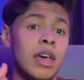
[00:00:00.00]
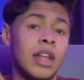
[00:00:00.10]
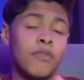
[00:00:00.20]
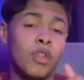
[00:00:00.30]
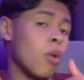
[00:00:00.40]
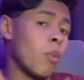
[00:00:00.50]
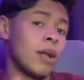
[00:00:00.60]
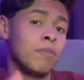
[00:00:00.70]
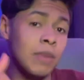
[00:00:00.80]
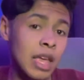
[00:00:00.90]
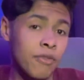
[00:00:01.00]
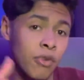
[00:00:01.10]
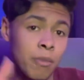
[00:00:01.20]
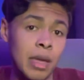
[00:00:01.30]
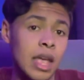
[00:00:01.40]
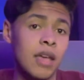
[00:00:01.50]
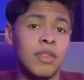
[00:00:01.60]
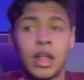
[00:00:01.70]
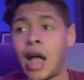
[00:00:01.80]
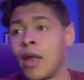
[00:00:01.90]
and if you don't want me for me,
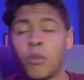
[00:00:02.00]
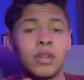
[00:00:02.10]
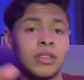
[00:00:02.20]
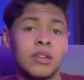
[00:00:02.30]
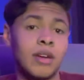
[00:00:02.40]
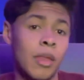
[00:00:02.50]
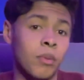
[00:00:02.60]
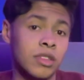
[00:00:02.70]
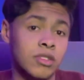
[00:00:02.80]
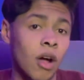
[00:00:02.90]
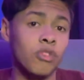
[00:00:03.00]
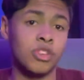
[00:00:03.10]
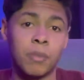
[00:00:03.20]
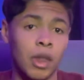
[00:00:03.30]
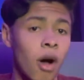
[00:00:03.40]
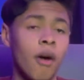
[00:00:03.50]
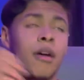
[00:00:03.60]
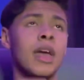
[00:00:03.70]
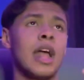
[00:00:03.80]
then I don't want the, I don't want the scholarship at all.